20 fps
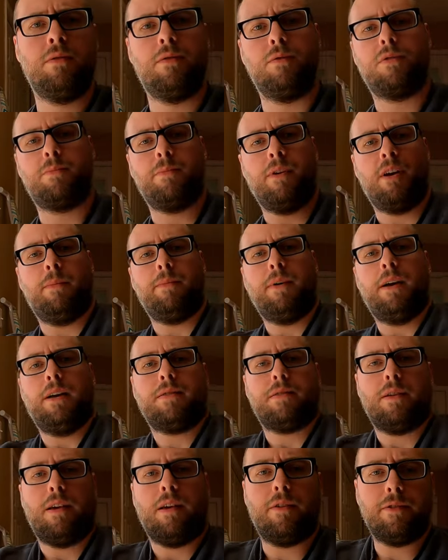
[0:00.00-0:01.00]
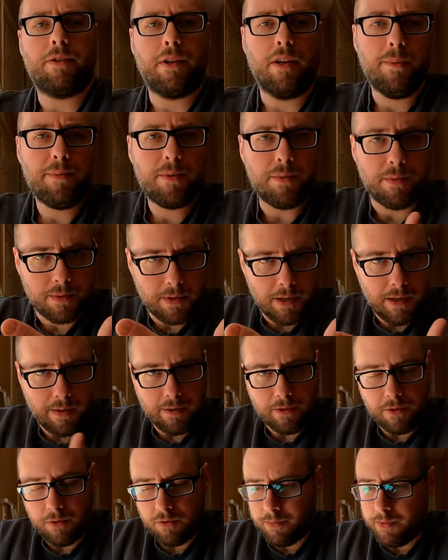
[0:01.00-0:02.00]
to spot my cyanotypes beside
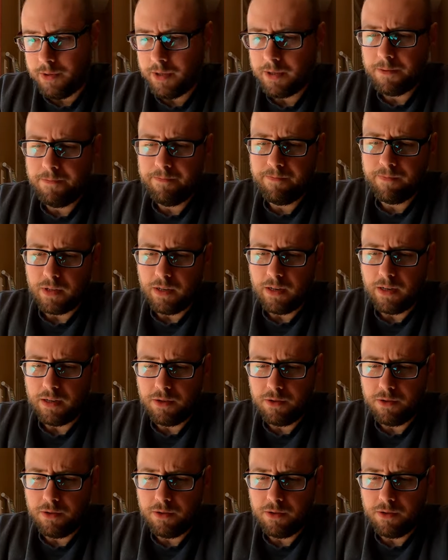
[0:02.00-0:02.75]
the toothpick? Now, I